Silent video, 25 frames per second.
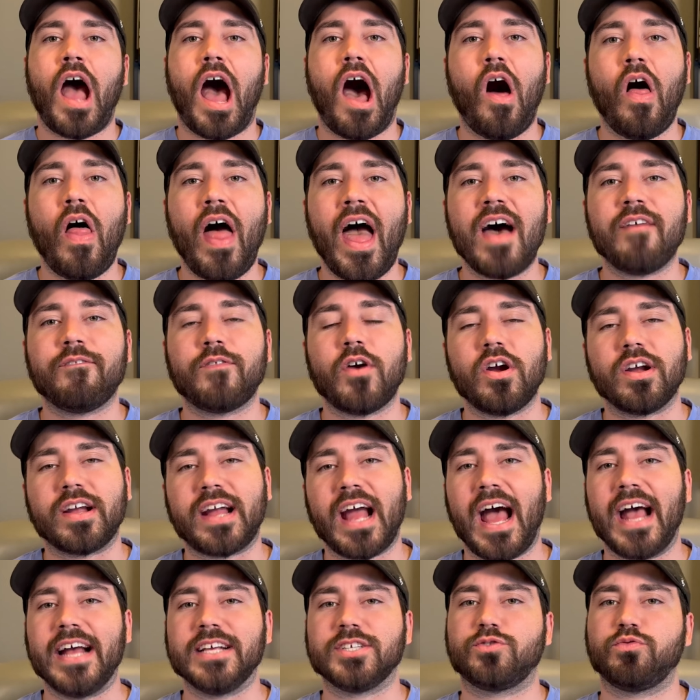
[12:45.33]
I'll have our
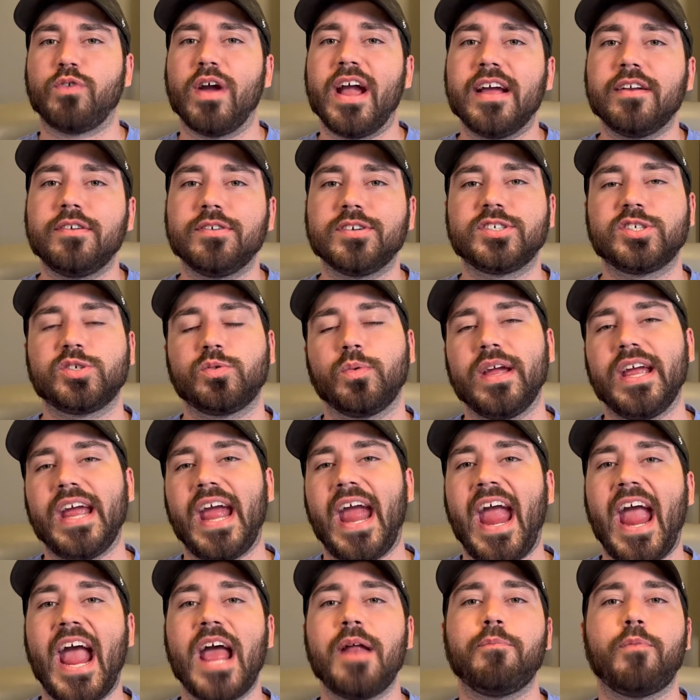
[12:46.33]
guys Randall Sweet
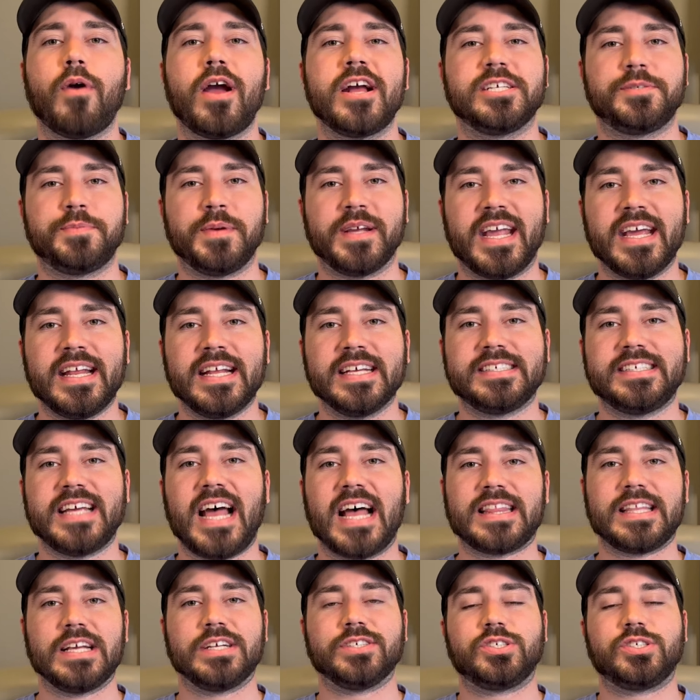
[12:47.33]
and Bryce McInnes out there.